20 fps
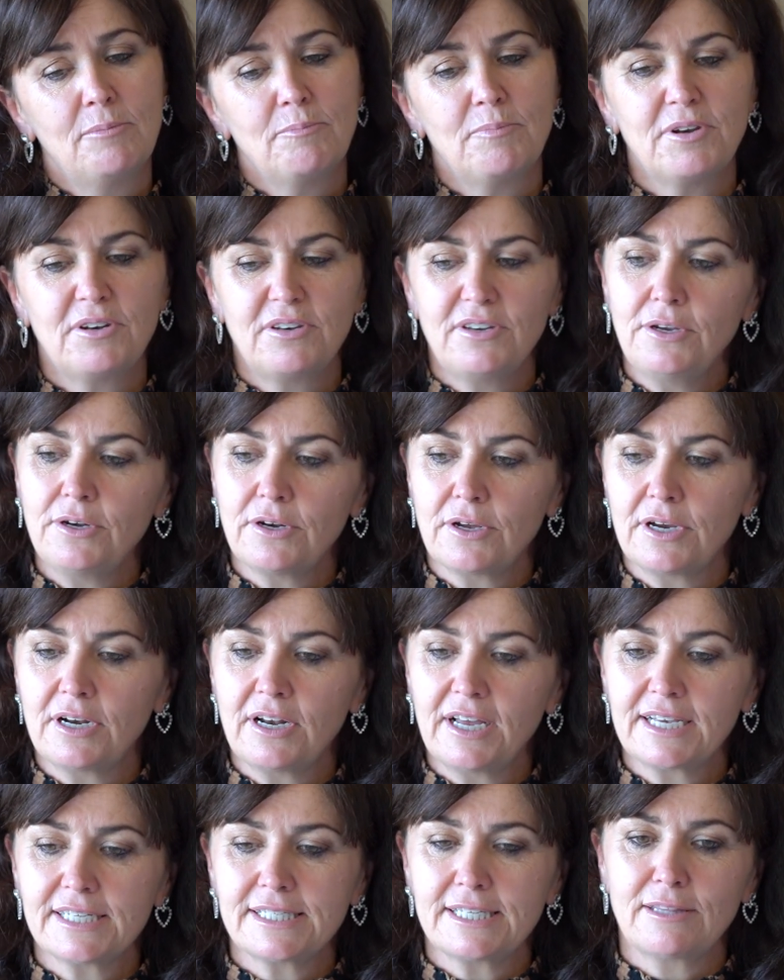But,
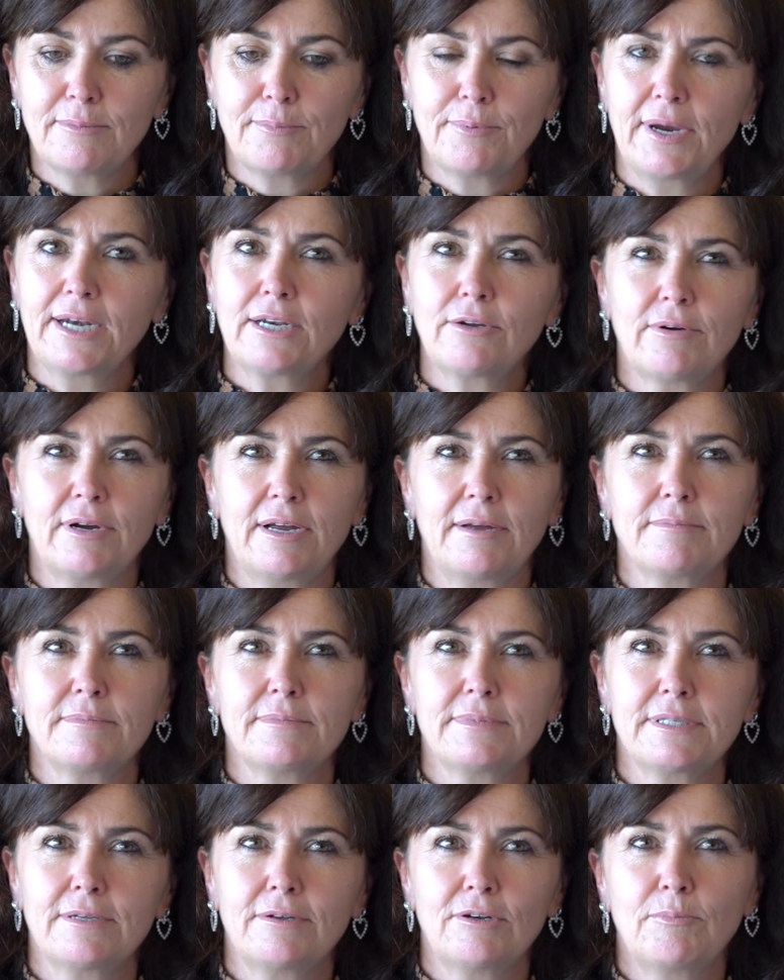like I said, the
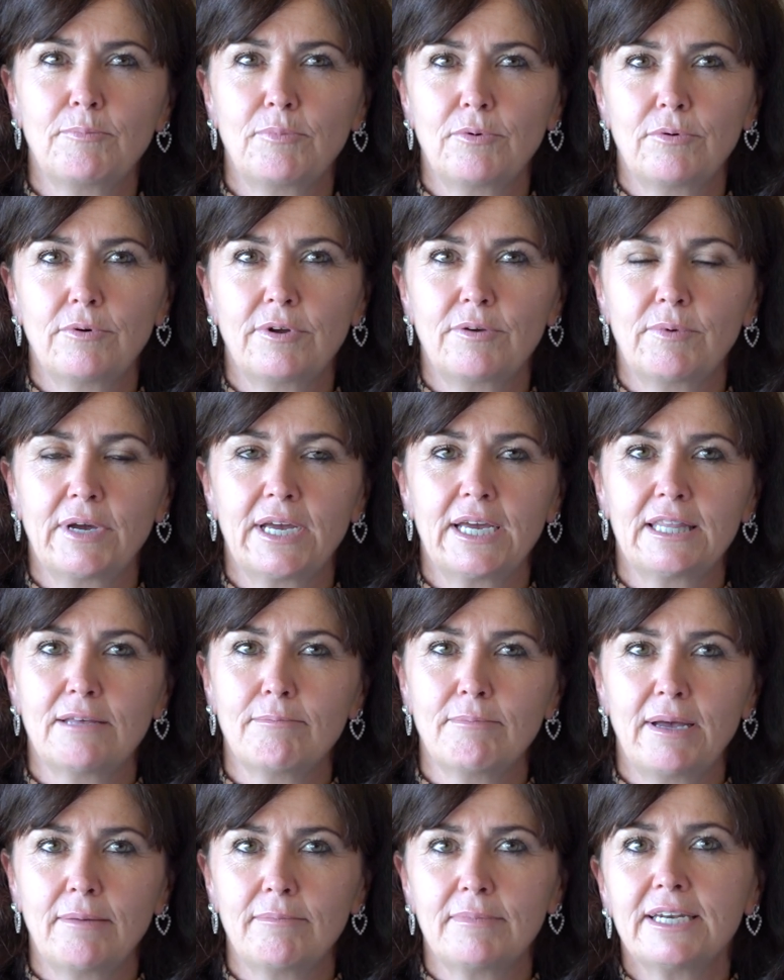breadcrumbs on a board where
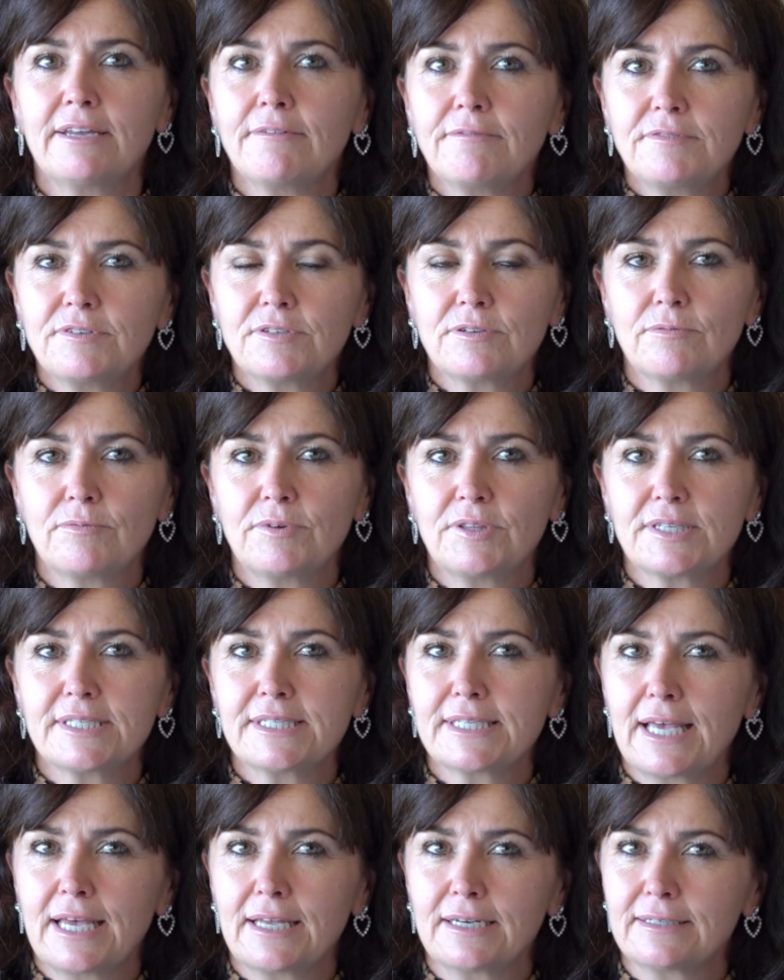the mum lived with the
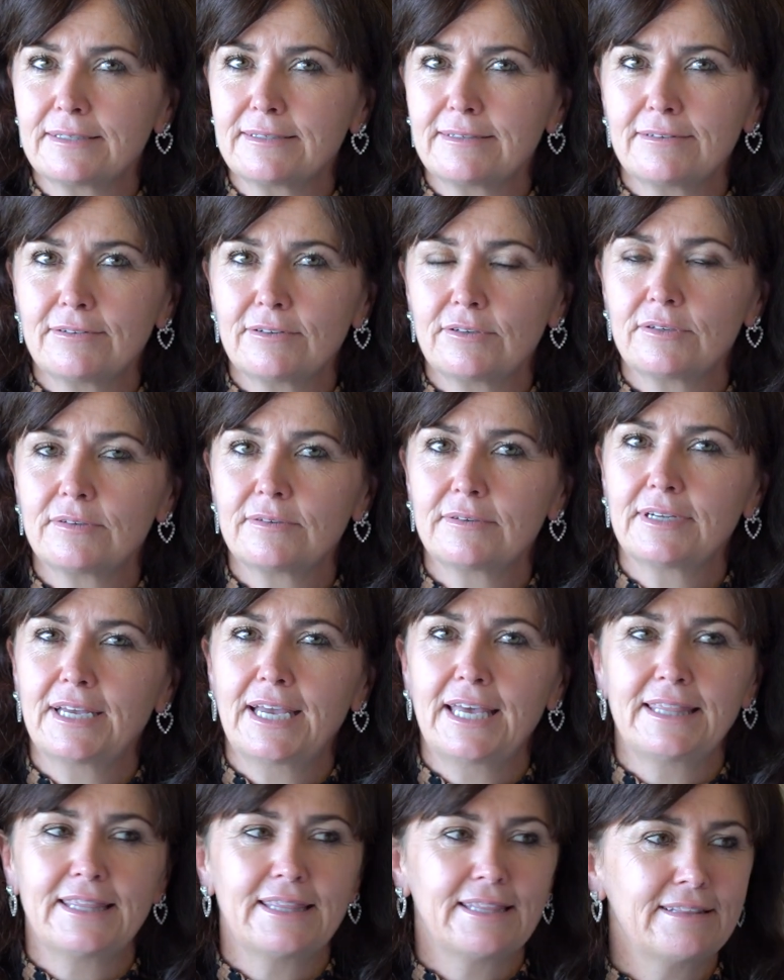son
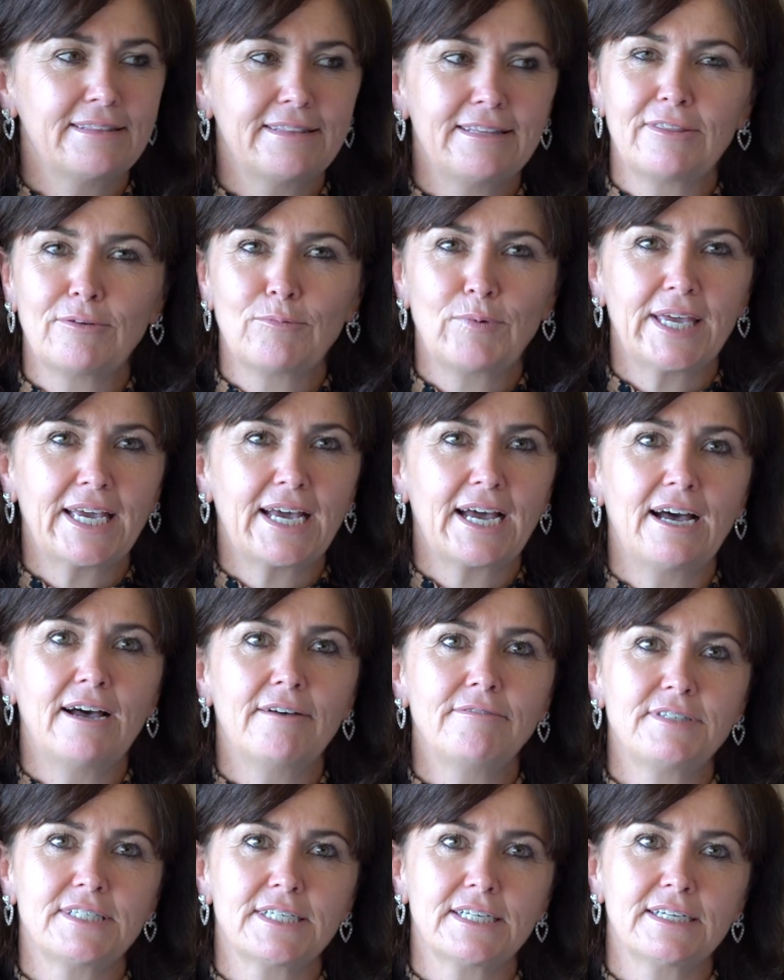and the week
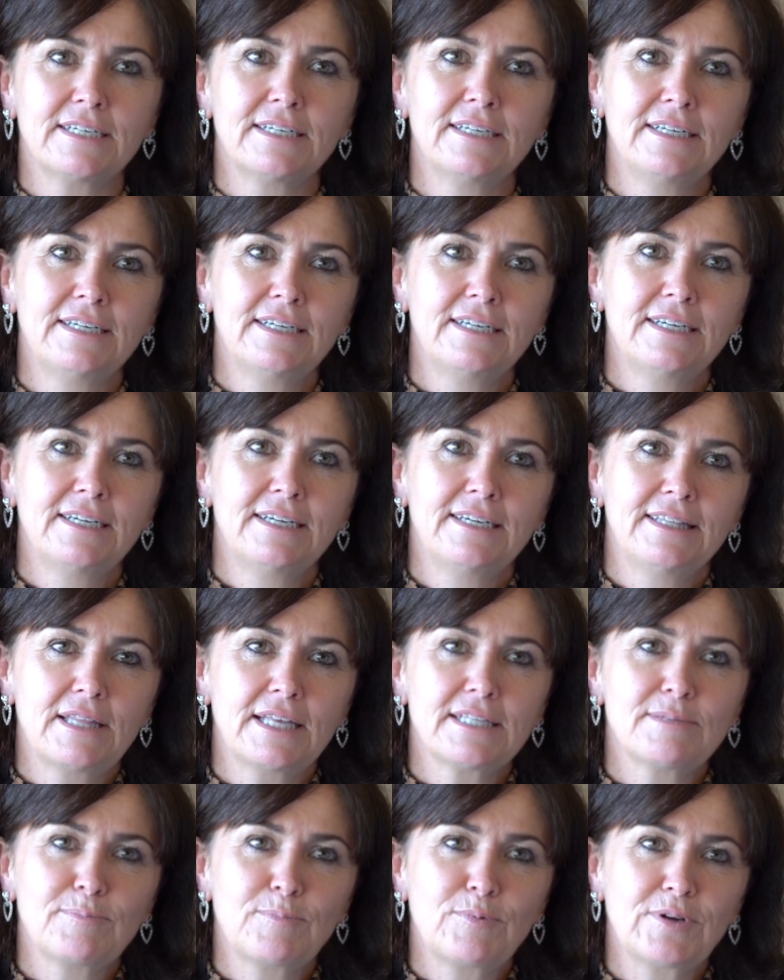after,
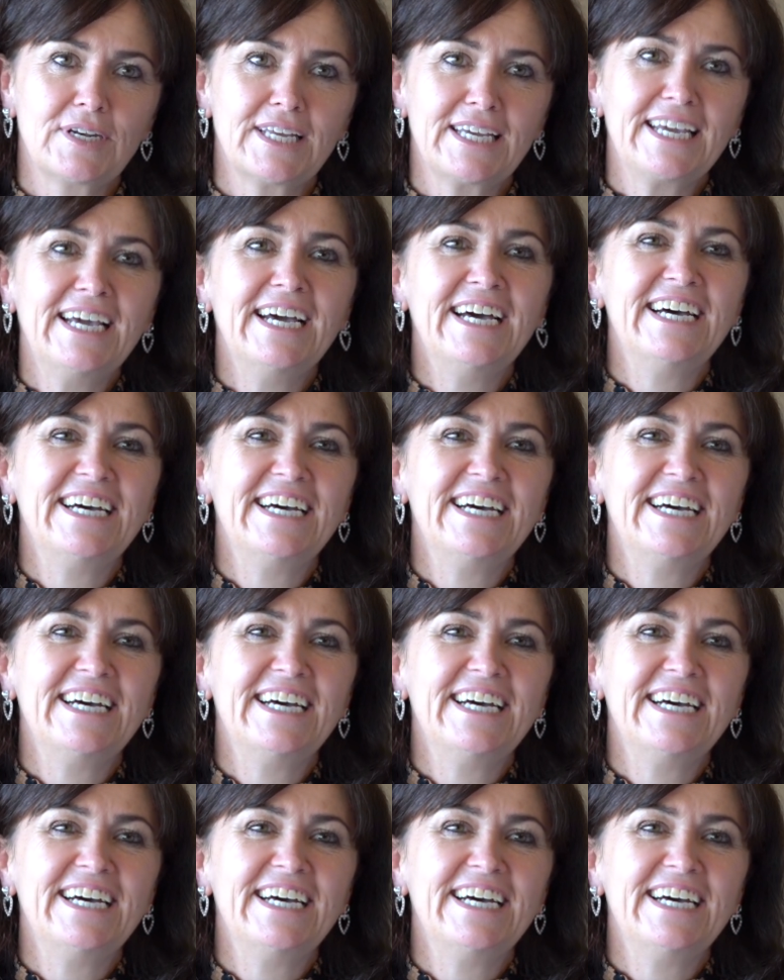that's pretty,